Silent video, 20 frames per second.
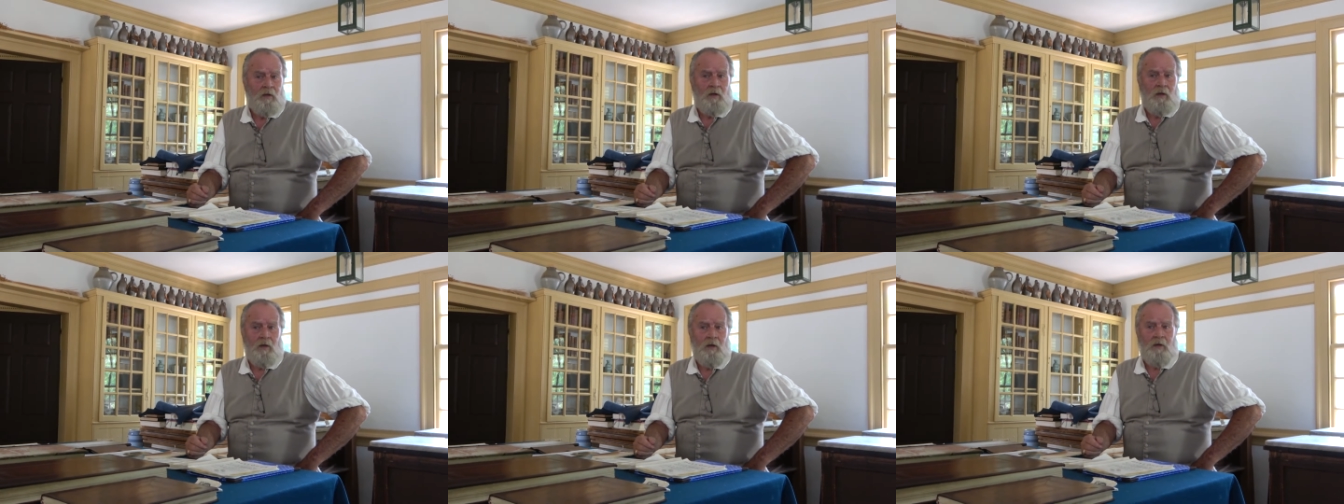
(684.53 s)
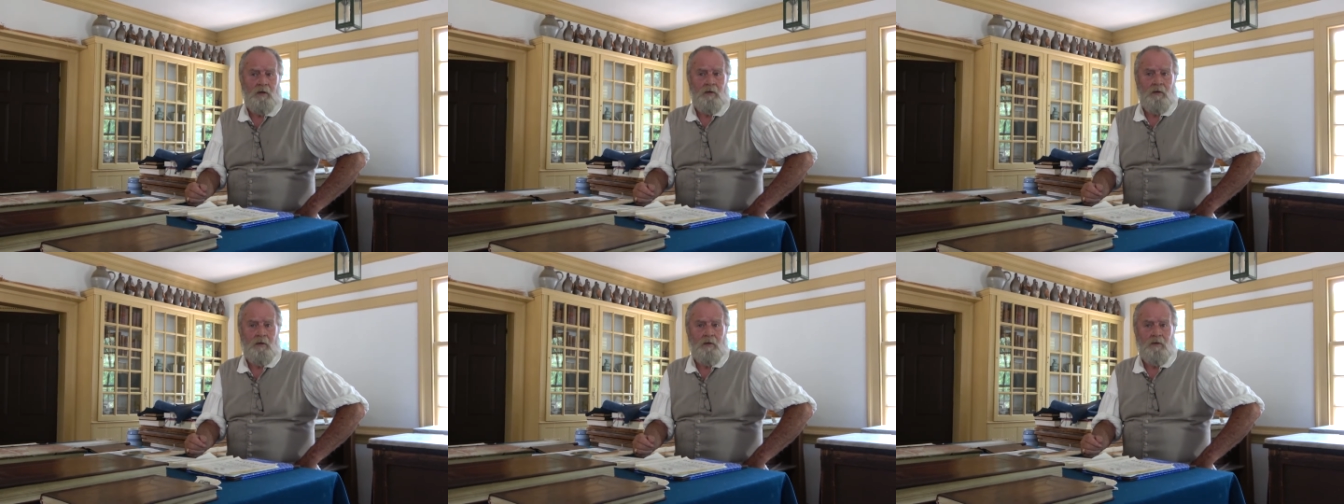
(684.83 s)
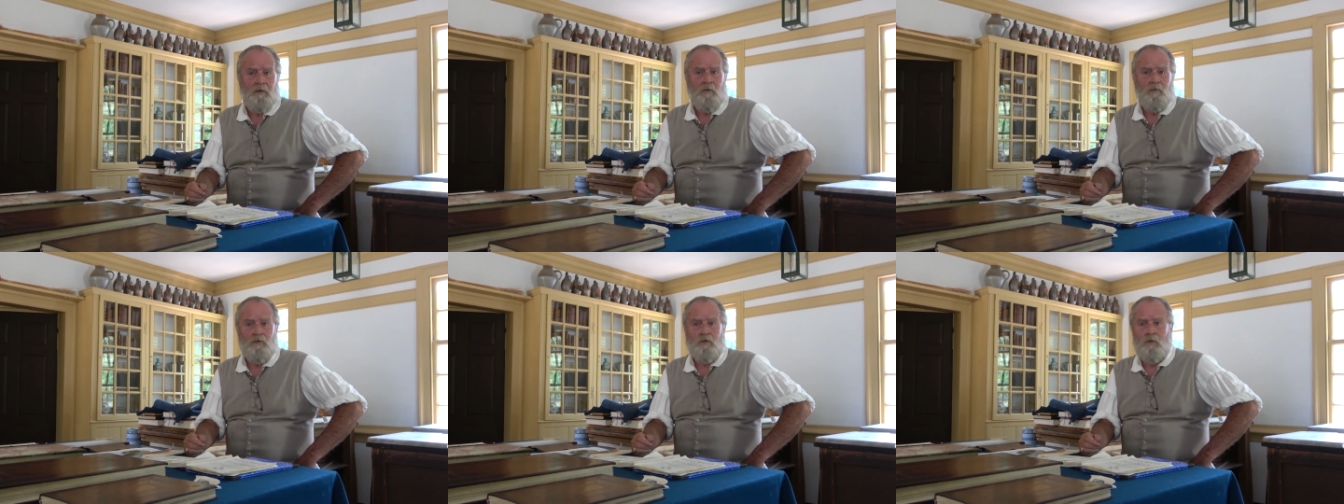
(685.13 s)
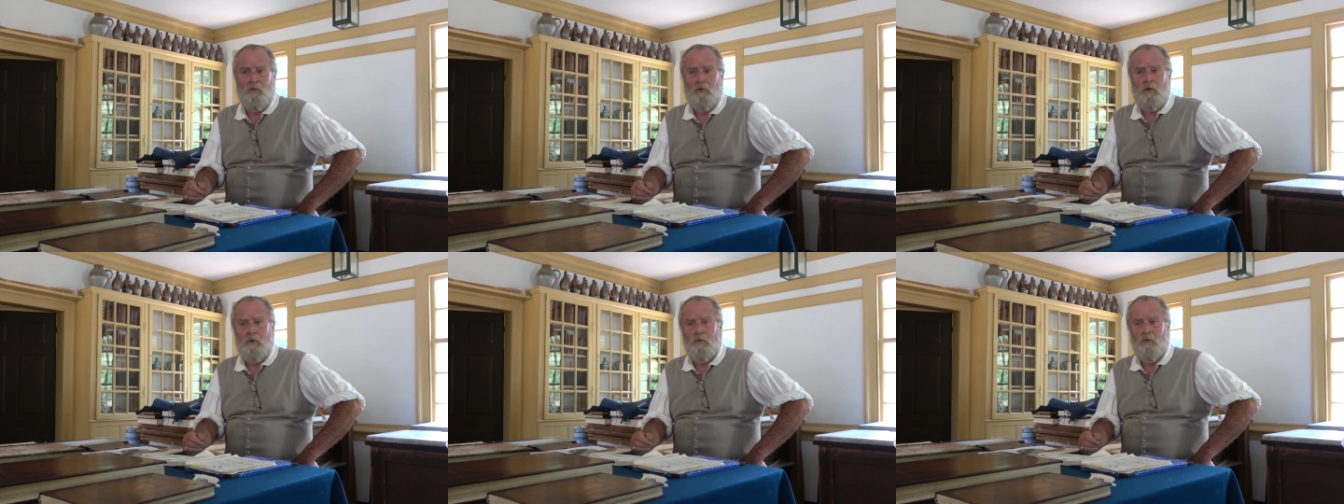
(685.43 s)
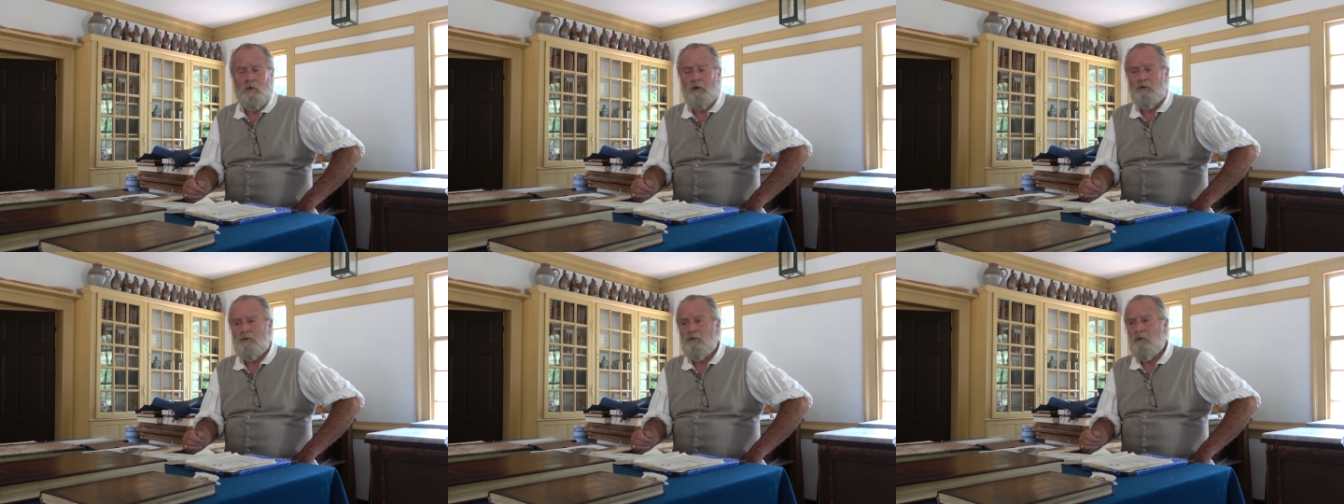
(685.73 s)
And there was a real
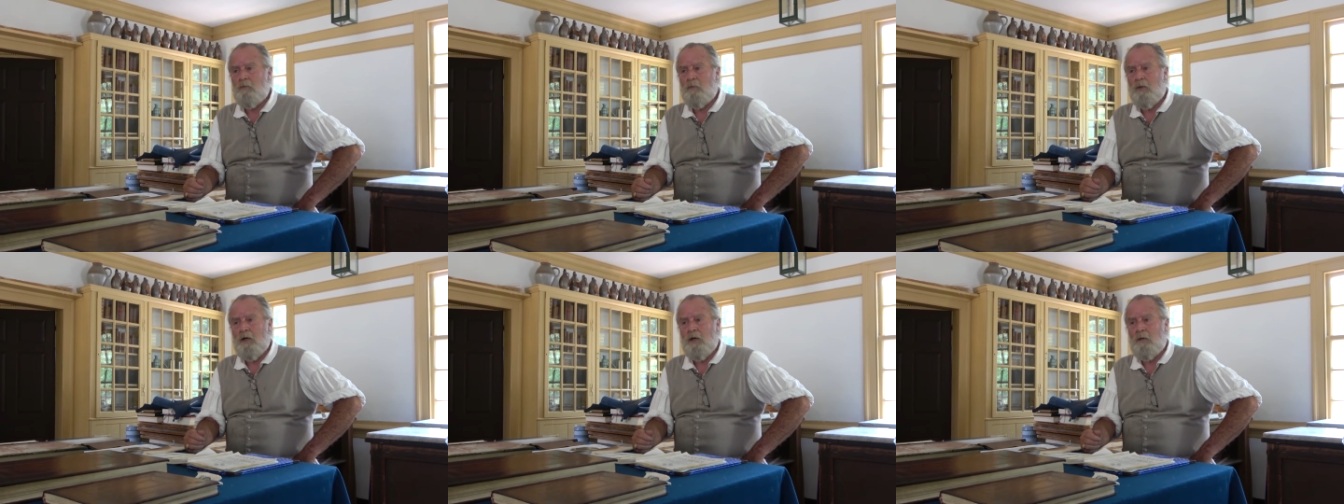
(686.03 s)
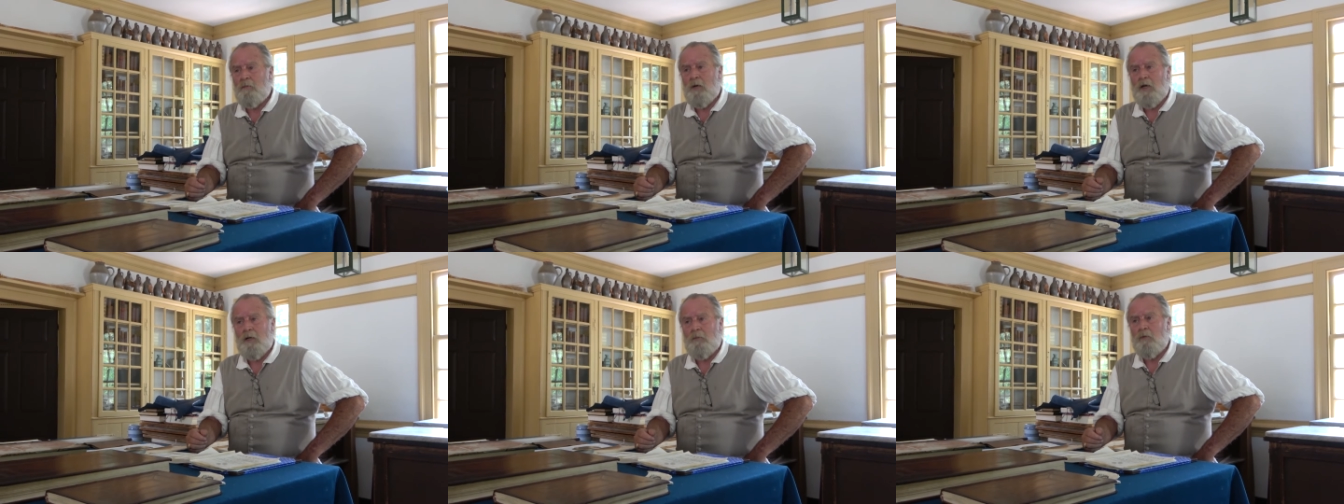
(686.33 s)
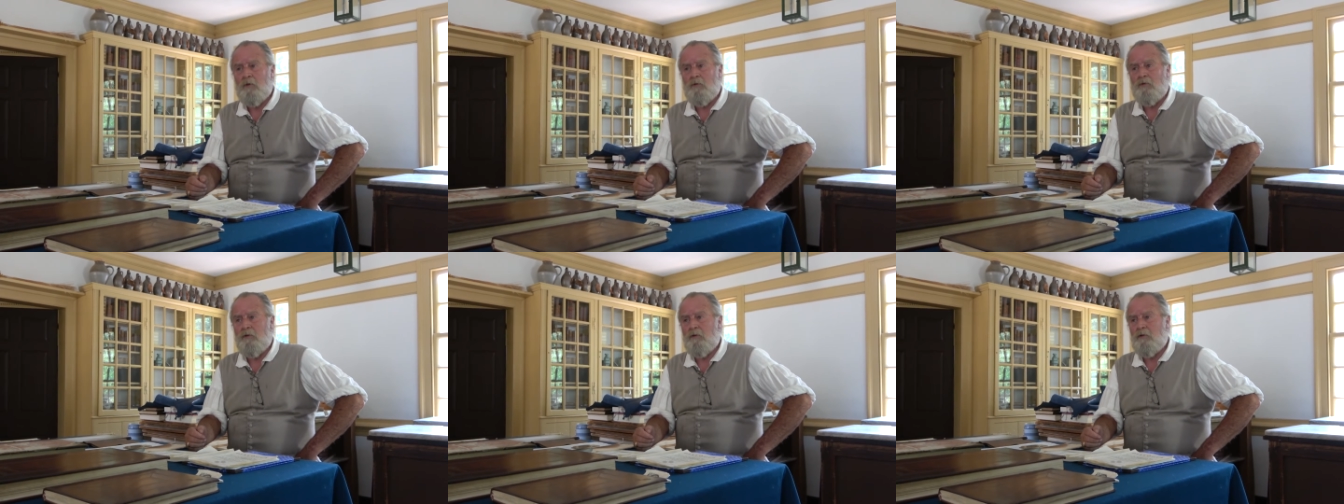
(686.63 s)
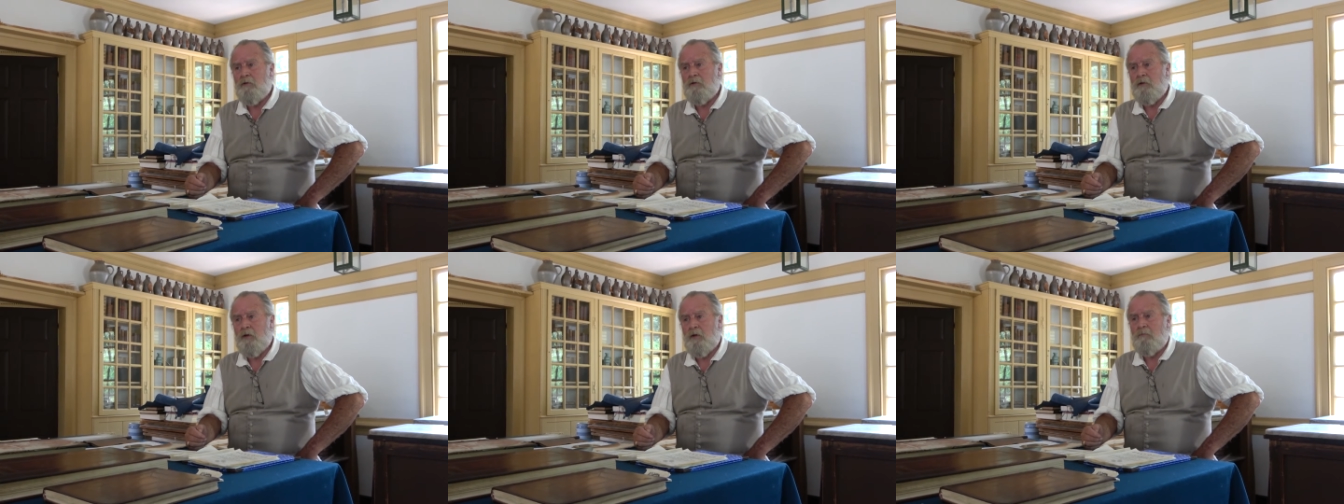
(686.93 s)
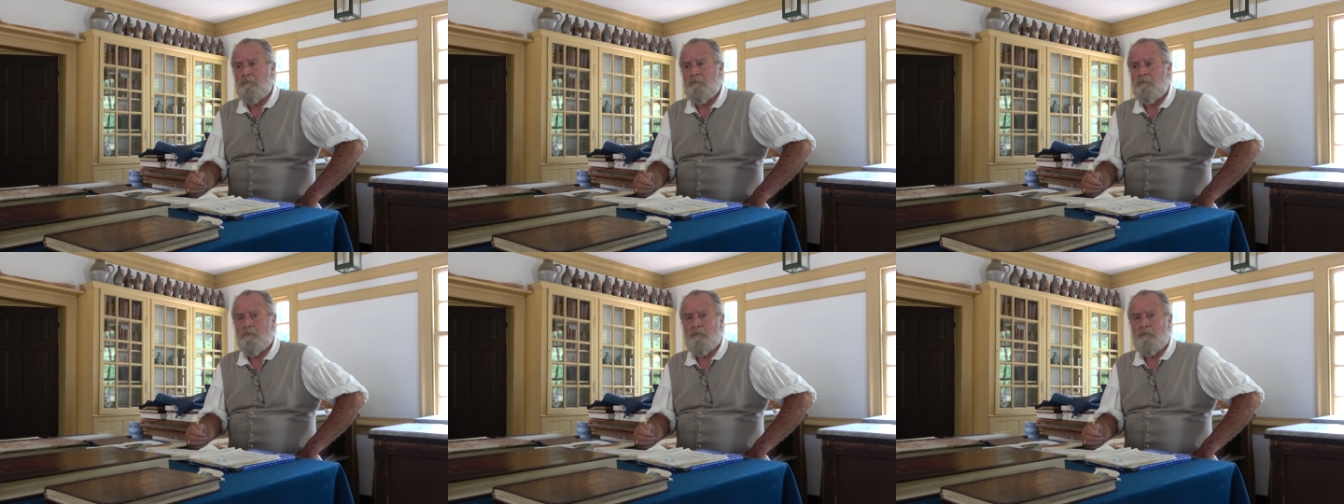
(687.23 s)
rush on buying Bibles at the time.